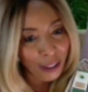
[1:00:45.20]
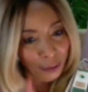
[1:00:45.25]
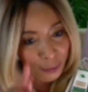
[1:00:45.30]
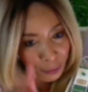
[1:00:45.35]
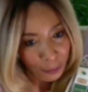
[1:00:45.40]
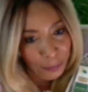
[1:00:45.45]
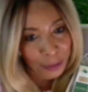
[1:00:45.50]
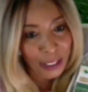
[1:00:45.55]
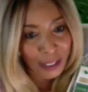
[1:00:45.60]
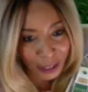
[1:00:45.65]
for
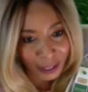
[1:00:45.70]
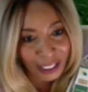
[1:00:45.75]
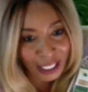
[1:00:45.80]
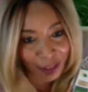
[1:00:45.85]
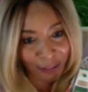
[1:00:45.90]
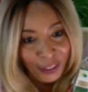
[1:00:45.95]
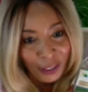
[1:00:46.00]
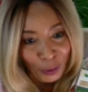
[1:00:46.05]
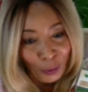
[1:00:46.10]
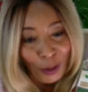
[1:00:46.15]
me to
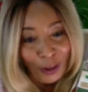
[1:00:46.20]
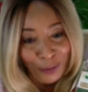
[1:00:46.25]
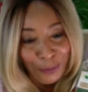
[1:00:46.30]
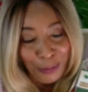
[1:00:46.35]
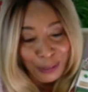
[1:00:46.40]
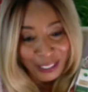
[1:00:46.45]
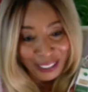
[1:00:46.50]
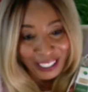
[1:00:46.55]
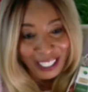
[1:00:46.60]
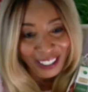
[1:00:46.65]
give the
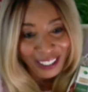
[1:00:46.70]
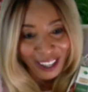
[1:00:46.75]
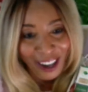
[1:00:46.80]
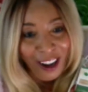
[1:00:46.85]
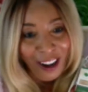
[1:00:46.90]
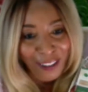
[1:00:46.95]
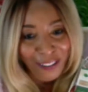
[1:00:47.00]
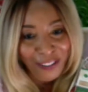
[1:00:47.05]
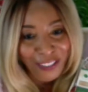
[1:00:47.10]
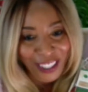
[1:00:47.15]
12%
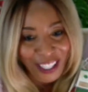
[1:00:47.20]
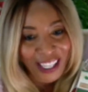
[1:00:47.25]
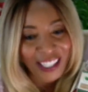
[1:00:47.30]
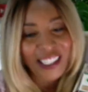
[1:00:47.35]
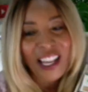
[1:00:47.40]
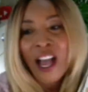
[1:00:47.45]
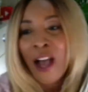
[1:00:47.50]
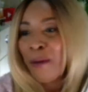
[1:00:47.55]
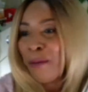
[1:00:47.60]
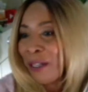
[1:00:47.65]
off this.
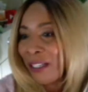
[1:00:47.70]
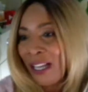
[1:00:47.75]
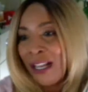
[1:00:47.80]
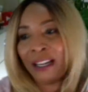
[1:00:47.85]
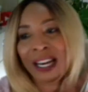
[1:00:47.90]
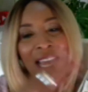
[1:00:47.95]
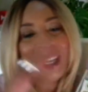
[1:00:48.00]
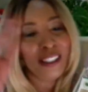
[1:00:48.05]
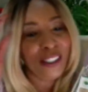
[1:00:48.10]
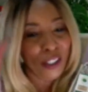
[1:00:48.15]
But I
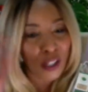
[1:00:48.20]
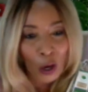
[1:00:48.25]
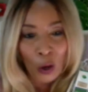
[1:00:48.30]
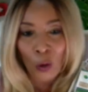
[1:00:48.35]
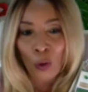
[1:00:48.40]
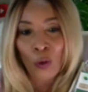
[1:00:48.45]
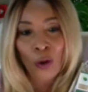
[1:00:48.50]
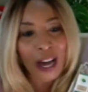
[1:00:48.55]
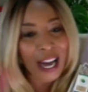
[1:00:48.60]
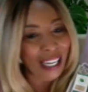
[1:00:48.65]
like,
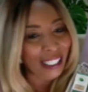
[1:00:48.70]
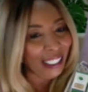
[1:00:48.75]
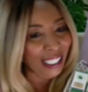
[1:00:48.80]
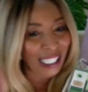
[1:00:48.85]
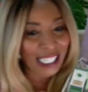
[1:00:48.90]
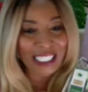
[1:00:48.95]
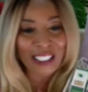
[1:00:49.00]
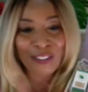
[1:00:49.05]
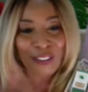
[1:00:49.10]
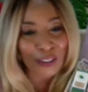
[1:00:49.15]
no, at
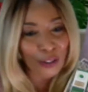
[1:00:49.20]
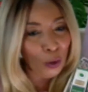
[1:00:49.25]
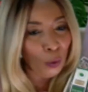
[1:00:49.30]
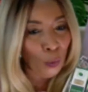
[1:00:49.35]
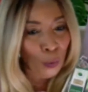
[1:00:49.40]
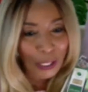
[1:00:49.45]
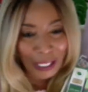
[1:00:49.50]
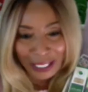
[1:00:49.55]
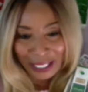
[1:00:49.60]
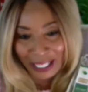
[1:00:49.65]
least for a
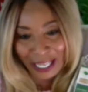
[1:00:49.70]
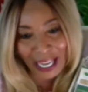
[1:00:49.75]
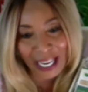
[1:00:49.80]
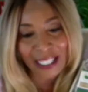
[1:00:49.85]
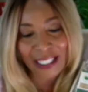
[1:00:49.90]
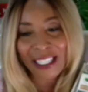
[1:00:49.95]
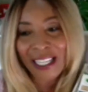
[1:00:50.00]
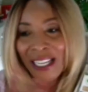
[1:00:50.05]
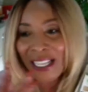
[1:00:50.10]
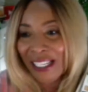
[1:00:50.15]

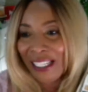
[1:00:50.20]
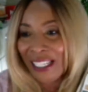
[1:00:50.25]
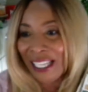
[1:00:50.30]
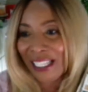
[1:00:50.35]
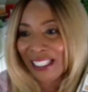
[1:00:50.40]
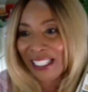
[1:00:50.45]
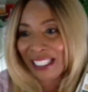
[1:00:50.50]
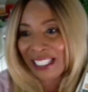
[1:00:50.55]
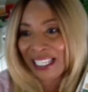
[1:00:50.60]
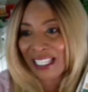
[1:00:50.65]
weekend,
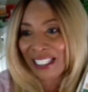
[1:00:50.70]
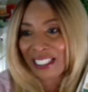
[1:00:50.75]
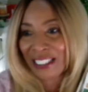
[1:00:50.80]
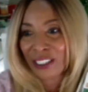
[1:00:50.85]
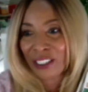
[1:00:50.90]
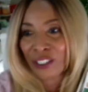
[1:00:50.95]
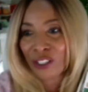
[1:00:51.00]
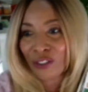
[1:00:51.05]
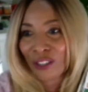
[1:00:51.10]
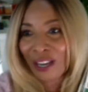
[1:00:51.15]
let them get it
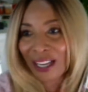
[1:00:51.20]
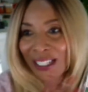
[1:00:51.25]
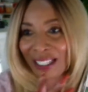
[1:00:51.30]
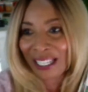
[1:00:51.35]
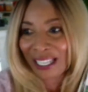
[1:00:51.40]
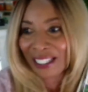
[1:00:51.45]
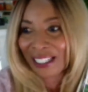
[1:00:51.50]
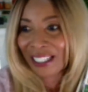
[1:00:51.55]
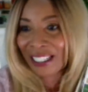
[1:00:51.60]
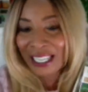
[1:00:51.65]
to
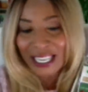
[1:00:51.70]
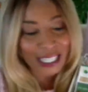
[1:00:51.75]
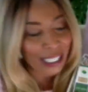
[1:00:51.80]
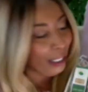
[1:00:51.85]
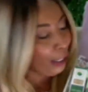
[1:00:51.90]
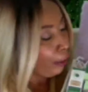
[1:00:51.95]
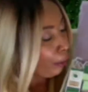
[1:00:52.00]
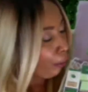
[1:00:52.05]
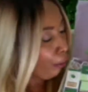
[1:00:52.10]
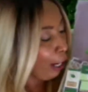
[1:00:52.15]

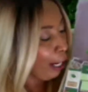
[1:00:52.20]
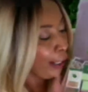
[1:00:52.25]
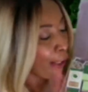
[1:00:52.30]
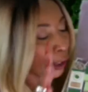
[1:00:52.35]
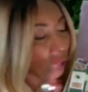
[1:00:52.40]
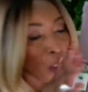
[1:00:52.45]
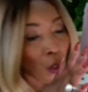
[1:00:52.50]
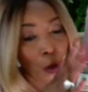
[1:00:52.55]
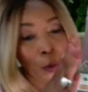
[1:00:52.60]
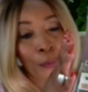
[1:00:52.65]
try.
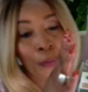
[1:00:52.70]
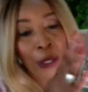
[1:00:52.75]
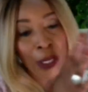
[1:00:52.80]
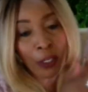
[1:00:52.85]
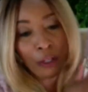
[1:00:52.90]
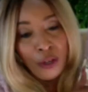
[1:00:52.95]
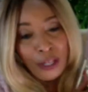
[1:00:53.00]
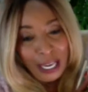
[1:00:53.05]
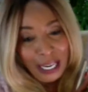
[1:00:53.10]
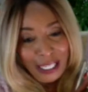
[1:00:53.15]
So
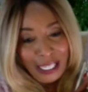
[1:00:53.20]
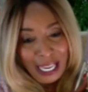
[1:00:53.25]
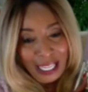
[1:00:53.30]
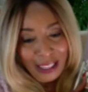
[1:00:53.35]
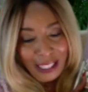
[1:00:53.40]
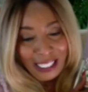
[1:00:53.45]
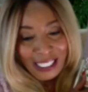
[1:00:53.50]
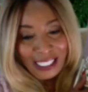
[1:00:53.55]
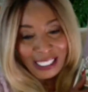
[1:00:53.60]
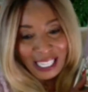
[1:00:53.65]
you can get
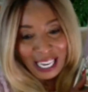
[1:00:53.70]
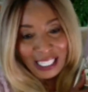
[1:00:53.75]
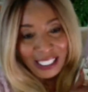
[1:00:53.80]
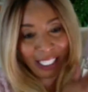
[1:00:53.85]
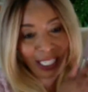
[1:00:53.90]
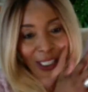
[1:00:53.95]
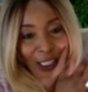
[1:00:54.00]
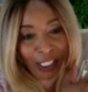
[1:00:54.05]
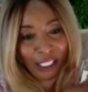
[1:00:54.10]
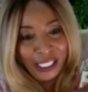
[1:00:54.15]
the set
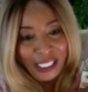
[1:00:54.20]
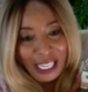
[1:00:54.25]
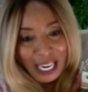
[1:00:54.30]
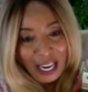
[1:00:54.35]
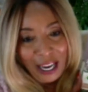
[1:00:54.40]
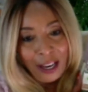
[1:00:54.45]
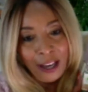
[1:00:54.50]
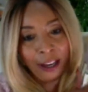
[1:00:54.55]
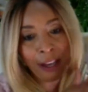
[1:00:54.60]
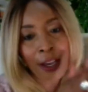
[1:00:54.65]

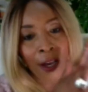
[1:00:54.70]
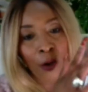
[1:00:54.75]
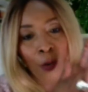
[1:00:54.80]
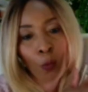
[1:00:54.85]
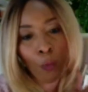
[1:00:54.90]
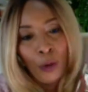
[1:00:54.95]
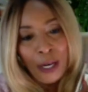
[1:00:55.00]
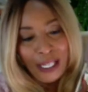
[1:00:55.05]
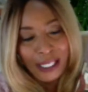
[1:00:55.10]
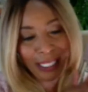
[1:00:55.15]
today
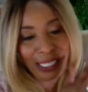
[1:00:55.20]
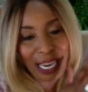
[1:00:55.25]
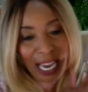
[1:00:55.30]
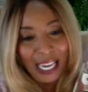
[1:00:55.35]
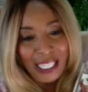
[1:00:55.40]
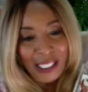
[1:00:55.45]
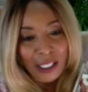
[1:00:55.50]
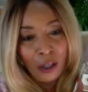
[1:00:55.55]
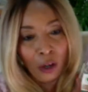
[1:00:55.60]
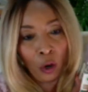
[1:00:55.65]
with
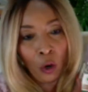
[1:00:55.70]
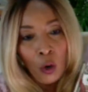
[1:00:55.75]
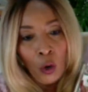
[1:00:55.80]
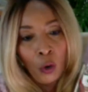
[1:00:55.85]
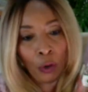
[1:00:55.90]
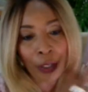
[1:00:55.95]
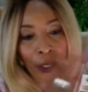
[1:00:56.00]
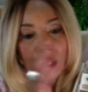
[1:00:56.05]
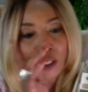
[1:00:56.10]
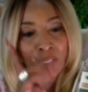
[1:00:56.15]
that
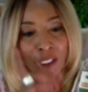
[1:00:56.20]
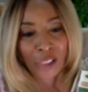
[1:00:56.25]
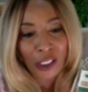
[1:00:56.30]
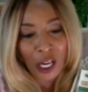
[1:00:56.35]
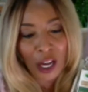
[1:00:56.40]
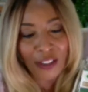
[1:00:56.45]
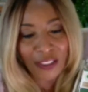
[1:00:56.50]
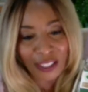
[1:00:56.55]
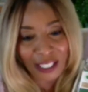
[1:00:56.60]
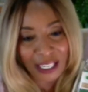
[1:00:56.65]
code
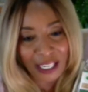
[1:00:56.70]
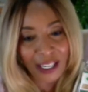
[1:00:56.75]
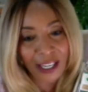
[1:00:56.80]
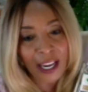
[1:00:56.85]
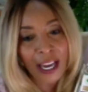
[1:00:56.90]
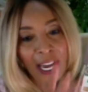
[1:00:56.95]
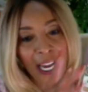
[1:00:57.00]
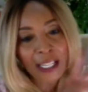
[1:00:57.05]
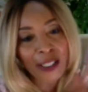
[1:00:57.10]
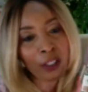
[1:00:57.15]
Sunday
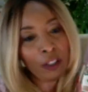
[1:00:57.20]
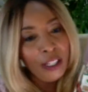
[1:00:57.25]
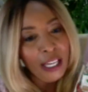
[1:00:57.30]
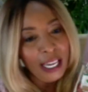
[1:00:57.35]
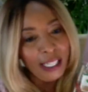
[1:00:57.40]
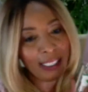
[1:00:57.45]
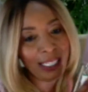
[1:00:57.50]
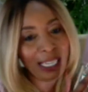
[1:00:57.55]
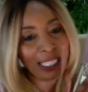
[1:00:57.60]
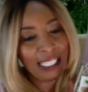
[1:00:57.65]
and you
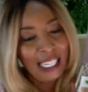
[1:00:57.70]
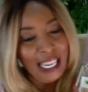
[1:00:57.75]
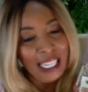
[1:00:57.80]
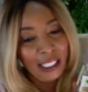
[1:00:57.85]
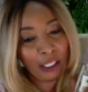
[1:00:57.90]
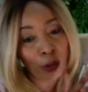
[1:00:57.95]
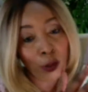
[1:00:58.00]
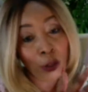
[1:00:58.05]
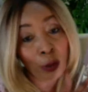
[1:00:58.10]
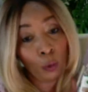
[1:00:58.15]
get that
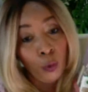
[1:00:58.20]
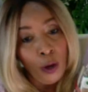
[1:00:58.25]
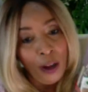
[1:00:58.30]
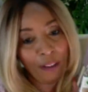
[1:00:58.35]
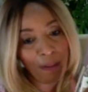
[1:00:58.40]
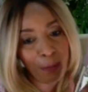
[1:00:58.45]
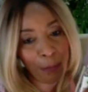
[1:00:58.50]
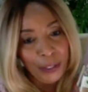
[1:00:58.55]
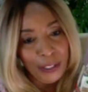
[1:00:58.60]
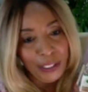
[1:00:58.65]
extra
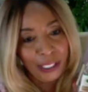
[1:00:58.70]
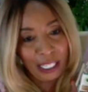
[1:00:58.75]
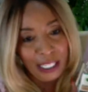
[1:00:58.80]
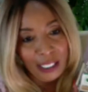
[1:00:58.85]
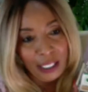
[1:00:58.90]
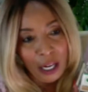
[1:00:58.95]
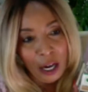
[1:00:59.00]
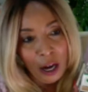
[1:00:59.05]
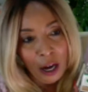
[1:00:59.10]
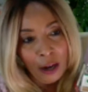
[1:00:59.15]

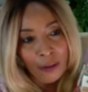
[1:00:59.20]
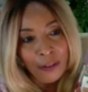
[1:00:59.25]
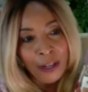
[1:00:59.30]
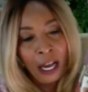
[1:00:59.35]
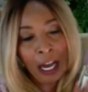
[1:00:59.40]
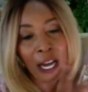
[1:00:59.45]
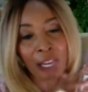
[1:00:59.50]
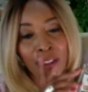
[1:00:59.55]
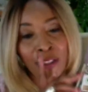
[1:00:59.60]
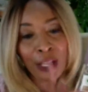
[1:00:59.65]
12% off.
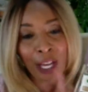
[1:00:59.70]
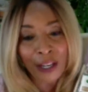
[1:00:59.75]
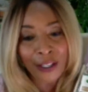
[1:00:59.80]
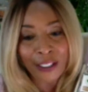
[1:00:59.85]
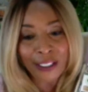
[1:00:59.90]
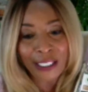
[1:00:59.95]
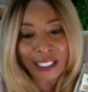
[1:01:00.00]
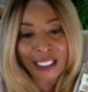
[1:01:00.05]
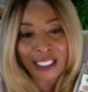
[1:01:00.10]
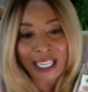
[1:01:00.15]

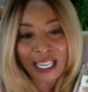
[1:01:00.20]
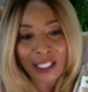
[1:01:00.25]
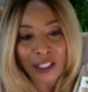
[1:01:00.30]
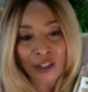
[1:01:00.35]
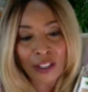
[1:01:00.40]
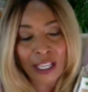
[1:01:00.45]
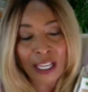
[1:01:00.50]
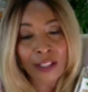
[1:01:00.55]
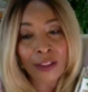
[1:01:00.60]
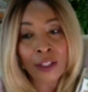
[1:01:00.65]
Another thing that
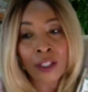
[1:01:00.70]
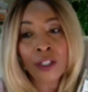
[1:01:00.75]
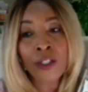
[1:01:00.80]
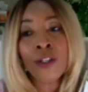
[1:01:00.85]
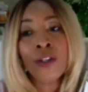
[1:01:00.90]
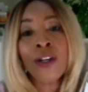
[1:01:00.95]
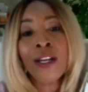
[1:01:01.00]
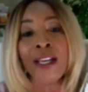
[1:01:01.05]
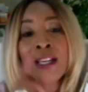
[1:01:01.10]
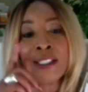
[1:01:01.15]
you can
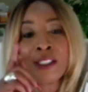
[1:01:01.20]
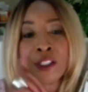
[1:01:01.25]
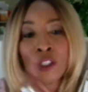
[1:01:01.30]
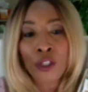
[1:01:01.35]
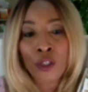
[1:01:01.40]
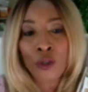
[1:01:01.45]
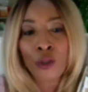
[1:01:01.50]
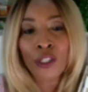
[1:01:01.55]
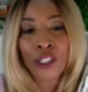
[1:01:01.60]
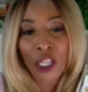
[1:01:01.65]
do is
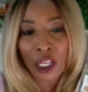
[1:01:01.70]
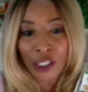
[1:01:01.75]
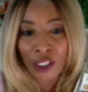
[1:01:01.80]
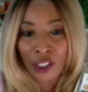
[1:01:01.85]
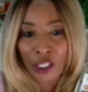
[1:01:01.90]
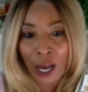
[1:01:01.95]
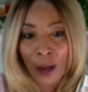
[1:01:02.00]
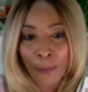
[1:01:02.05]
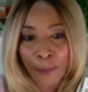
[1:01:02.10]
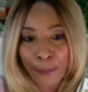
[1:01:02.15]
use
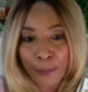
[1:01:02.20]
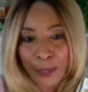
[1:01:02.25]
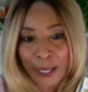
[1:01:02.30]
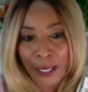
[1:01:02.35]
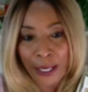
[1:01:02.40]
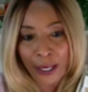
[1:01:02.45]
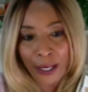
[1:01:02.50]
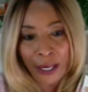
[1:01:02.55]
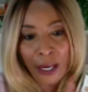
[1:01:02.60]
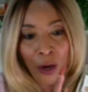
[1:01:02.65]

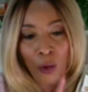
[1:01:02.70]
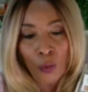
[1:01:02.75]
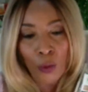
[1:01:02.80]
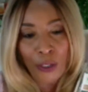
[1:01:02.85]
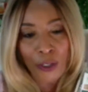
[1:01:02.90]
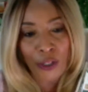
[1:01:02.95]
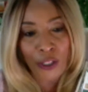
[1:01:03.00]
ShopPay when